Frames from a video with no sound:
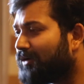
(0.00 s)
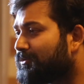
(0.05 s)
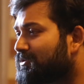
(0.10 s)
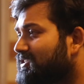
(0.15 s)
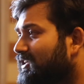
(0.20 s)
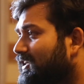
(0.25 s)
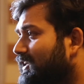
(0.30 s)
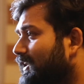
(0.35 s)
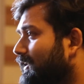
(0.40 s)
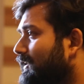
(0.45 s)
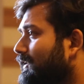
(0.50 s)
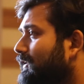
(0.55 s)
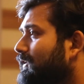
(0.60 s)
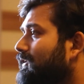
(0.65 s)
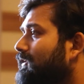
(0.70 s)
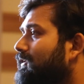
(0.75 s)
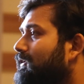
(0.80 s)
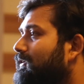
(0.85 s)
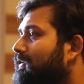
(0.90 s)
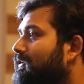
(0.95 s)
I was a kid,
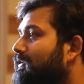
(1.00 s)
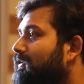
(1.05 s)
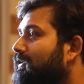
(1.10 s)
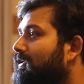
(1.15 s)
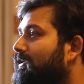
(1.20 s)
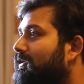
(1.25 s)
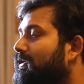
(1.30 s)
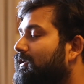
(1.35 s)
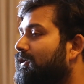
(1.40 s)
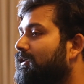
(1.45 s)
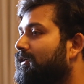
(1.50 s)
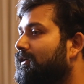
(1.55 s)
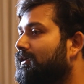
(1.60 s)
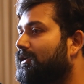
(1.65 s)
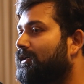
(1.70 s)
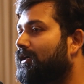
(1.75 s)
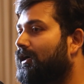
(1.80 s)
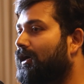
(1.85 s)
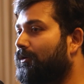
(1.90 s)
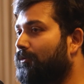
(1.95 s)

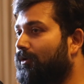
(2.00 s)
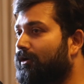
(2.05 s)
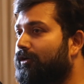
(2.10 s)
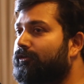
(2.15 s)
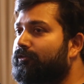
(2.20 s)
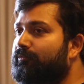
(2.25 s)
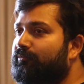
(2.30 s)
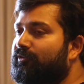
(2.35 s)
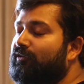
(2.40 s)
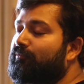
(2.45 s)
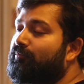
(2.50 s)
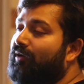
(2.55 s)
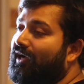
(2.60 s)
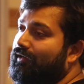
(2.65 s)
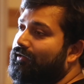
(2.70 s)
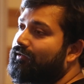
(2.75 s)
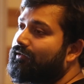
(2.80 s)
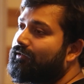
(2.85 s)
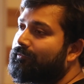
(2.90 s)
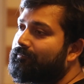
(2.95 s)
I wanted to be a
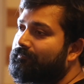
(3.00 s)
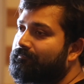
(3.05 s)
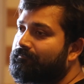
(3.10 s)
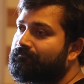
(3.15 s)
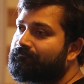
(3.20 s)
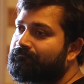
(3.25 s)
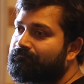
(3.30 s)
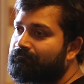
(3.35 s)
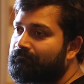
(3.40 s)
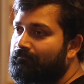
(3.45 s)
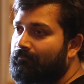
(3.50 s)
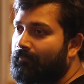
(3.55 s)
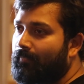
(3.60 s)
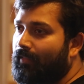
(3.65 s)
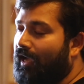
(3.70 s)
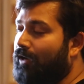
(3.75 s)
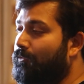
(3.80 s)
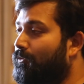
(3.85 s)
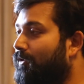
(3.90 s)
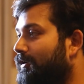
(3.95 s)
pilot.
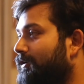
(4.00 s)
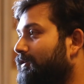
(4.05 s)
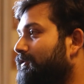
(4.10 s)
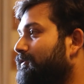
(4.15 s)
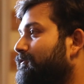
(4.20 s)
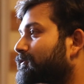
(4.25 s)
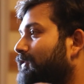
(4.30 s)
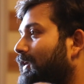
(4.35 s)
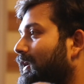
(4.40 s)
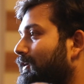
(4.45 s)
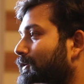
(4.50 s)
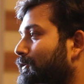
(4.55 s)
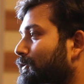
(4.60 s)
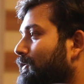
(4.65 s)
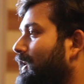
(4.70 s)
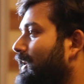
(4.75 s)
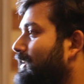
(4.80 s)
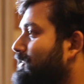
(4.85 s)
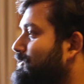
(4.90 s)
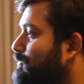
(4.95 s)
I wanted to fly
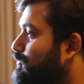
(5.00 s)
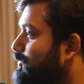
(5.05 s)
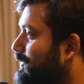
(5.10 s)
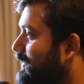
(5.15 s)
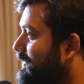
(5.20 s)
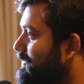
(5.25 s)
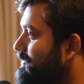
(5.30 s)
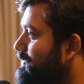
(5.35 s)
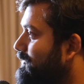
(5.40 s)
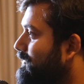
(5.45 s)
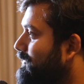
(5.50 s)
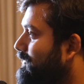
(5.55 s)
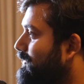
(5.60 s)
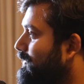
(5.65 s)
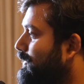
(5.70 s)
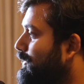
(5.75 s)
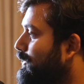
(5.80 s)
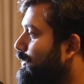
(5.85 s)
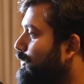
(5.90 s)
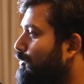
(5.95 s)
all kinds of planes.
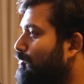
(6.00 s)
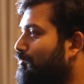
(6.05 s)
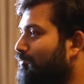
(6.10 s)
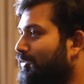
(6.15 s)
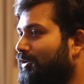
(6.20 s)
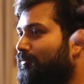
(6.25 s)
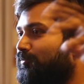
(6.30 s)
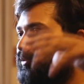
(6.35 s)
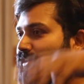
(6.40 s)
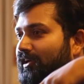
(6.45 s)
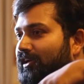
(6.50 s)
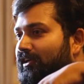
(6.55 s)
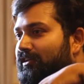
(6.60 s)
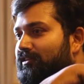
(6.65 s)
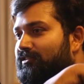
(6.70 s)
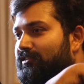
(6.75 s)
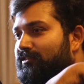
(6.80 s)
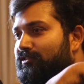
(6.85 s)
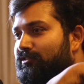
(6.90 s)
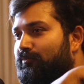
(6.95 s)
Big
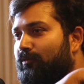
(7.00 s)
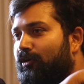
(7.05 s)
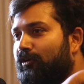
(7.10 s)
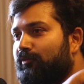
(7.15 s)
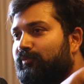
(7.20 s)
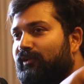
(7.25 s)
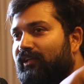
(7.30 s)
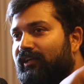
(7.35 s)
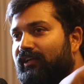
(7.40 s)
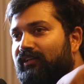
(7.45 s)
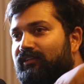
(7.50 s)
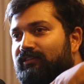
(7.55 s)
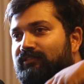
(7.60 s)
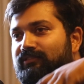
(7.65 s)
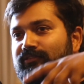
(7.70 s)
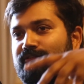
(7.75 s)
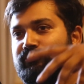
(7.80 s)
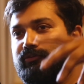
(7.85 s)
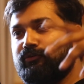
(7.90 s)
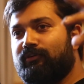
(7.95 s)
planes and small
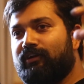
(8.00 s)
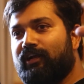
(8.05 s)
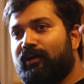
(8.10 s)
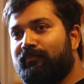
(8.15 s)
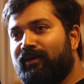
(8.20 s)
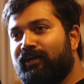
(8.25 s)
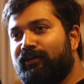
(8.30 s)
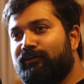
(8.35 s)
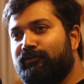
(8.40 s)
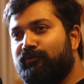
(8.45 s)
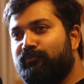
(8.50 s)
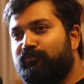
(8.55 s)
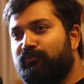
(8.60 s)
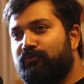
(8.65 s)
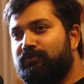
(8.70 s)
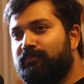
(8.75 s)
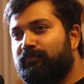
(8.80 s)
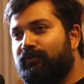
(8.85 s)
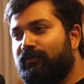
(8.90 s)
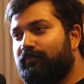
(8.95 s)
planes, to Ramayanko
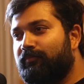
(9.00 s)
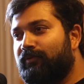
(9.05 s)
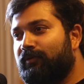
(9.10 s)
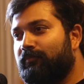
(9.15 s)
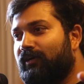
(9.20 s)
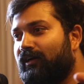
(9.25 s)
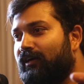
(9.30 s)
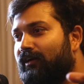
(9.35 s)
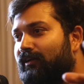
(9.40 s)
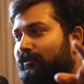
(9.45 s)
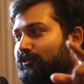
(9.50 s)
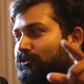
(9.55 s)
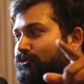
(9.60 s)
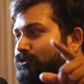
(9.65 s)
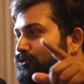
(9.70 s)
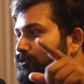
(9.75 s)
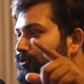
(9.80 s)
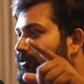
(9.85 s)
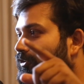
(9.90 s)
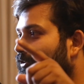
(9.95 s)
Puspak Bimans,
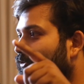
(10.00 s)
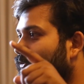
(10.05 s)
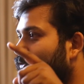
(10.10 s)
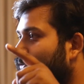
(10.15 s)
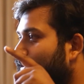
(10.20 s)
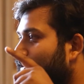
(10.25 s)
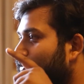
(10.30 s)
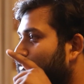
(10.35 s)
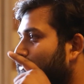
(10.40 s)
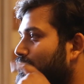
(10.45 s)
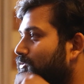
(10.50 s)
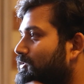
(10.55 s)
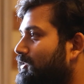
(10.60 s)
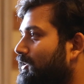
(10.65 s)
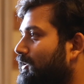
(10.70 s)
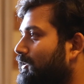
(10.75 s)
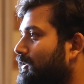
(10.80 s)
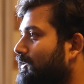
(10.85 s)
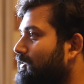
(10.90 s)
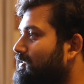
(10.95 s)
to the ones you
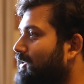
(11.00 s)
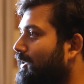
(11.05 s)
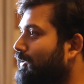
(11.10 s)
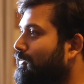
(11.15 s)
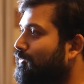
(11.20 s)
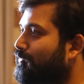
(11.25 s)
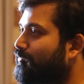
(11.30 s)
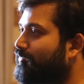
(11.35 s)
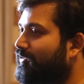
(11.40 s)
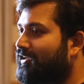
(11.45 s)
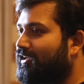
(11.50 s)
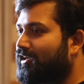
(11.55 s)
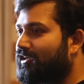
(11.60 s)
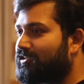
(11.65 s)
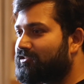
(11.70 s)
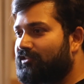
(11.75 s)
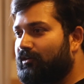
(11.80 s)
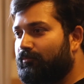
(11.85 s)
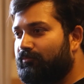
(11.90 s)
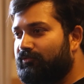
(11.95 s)
see in
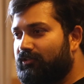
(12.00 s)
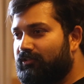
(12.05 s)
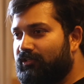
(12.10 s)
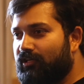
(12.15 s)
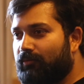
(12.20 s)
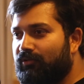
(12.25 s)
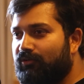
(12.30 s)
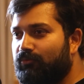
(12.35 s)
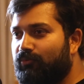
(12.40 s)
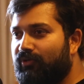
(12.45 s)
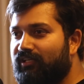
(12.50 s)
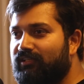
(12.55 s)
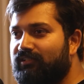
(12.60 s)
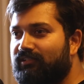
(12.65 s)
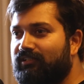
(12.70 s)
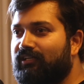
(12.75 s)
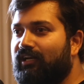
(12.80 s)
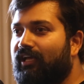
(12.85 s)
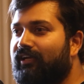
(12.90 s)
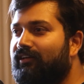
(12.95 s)
encyclopedias, the
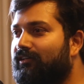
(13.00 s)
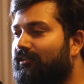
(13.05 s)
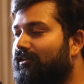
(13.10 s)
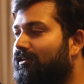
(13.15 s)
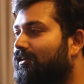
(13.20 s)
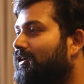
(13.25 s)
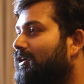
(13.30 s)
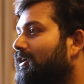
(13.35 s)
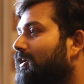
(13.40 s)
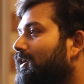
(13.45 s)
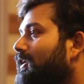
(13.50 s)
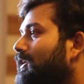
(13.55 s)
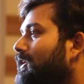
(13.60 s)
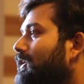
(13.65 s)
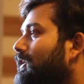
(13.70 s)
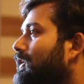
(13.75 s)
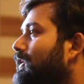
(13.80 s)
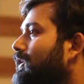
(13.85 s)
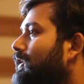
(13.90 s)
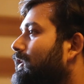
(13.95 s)
double-winged glider,
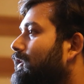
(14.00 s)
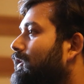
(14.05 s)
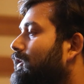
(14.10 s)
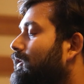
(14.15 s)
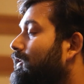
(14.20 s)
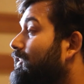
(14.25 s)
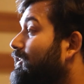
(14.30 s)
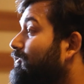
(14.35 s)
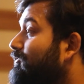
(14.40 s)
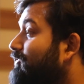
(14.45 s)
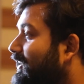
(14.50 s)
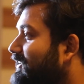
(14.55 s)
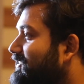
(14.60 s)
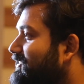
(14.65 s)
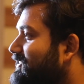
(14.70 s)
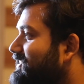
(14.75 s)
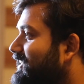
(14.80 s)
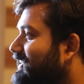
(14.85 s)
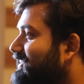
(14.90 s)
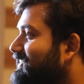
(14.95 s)
the
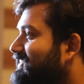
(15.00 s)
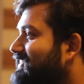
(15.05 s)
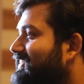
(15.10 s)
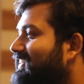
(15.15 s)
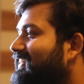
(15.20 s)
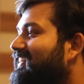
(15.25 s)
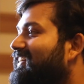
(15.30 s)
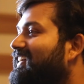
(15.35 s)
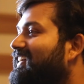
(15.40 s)
fighter jets.